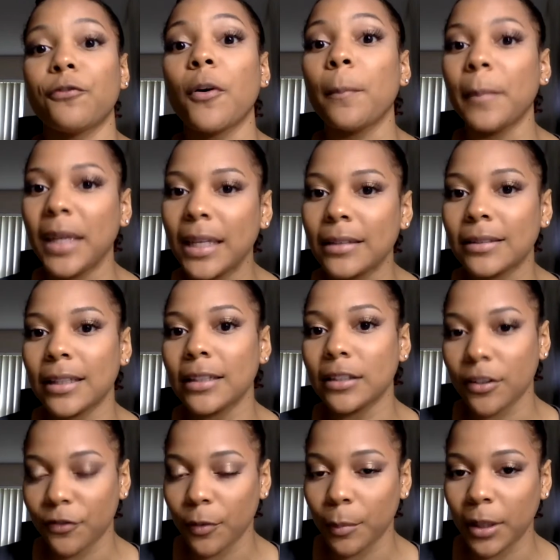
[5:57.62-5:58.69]
me, it's easier
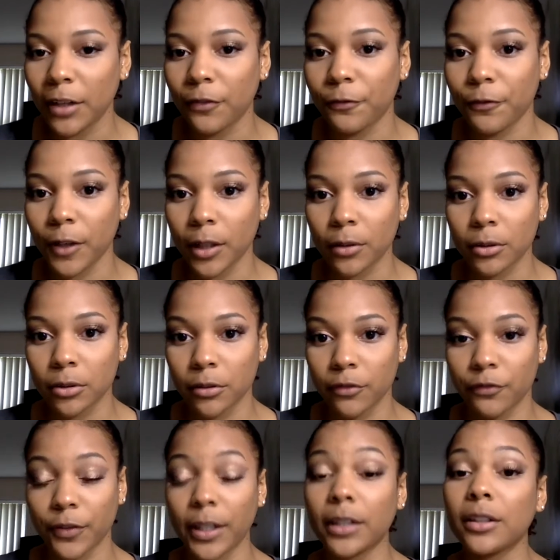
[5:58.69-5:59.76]
for me to finger
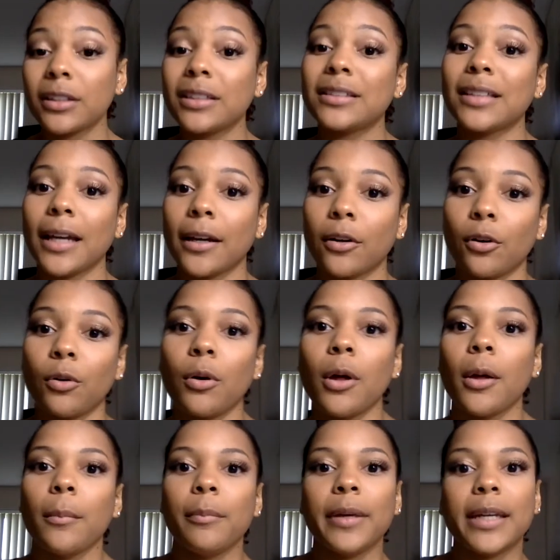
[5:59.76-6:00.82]
detangle
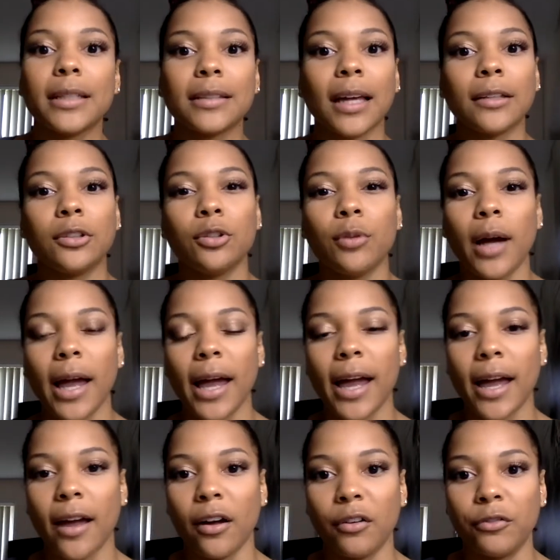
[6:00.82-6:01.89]
because I do
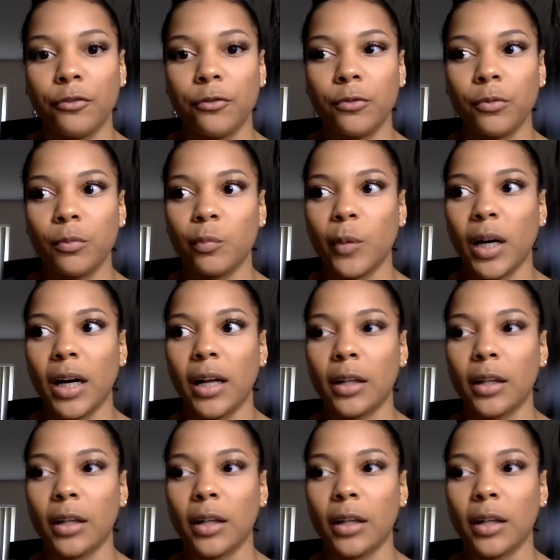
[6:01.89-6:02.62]
have a